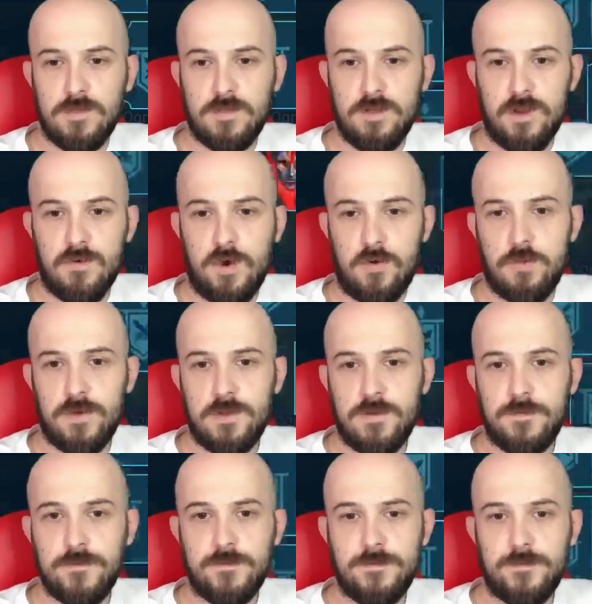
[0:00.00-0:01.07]
that are open.
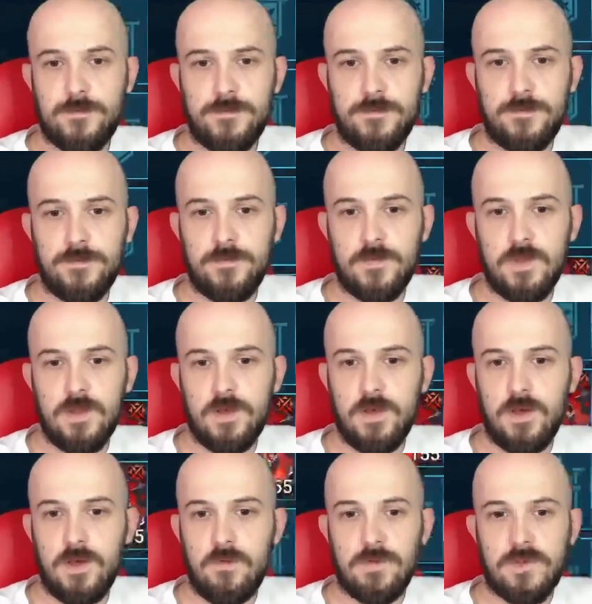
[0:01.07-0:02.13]

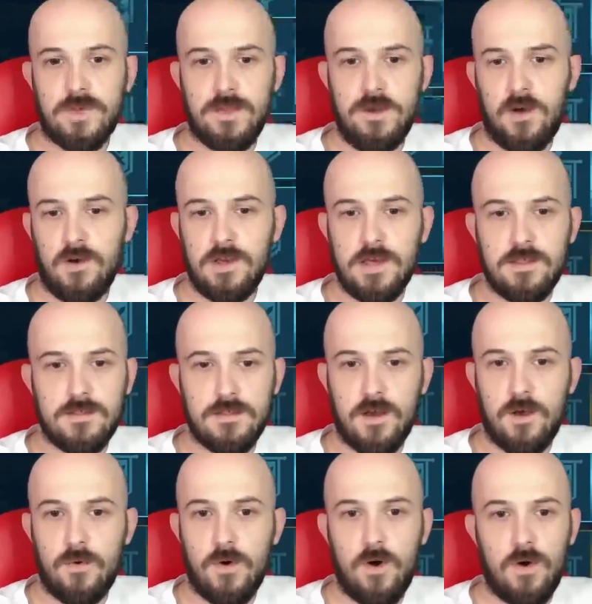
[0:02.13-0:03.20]
Once again, the highest,
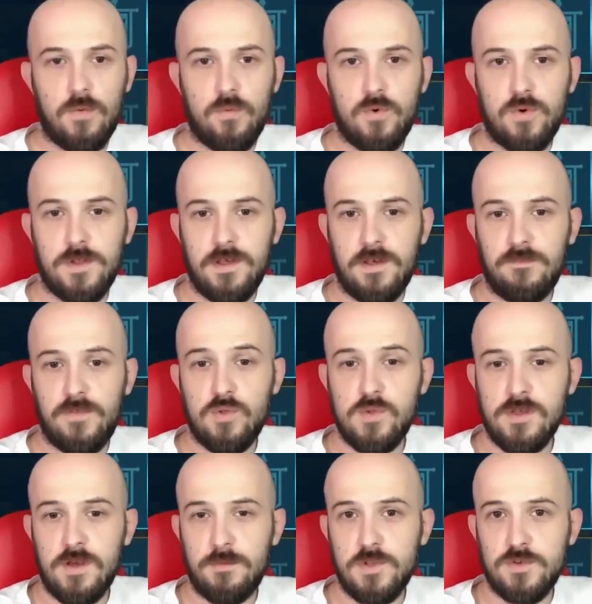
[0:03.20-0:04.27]
so I would, if this
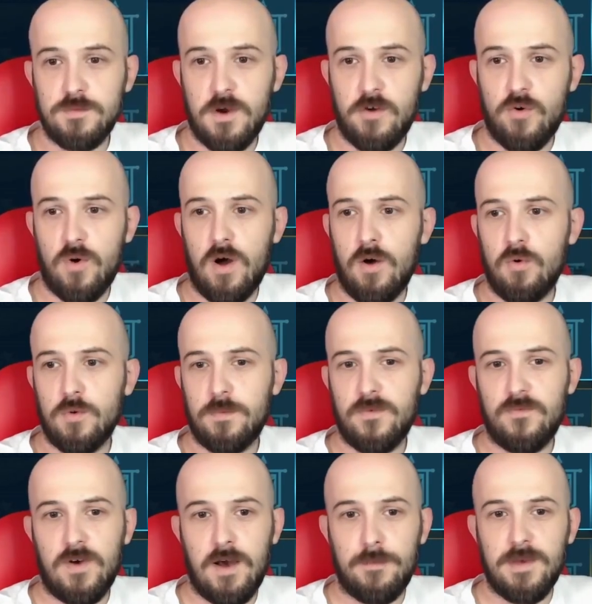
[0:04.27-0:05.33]
was open tomorrow, I would be
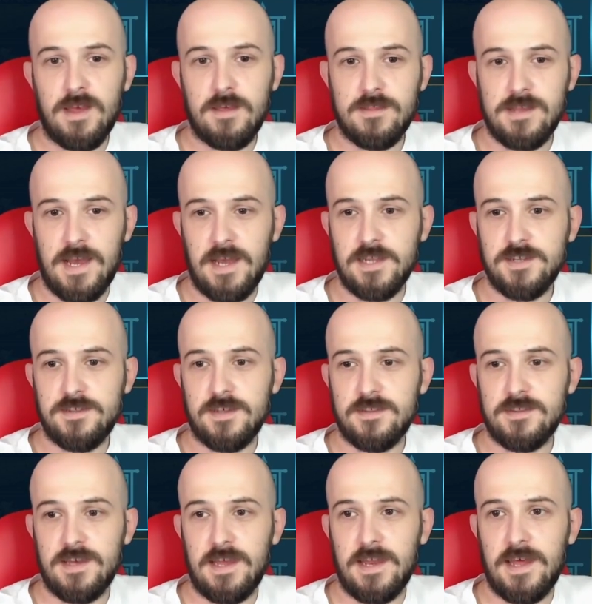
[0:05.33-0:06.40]
farming stage
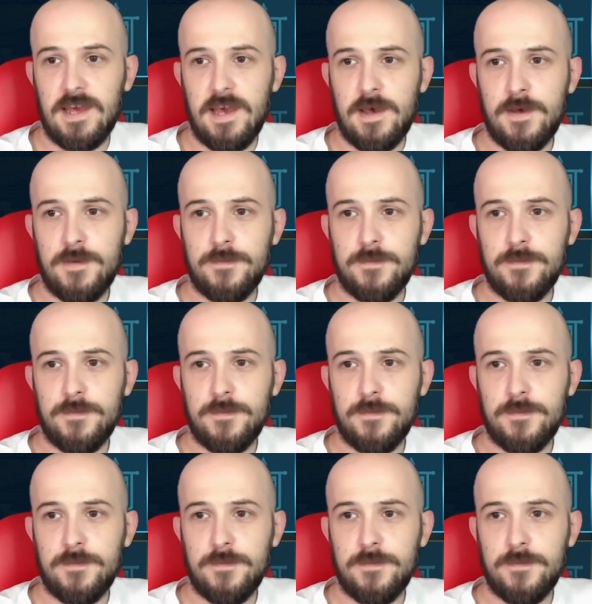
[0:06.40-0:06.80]
16 here.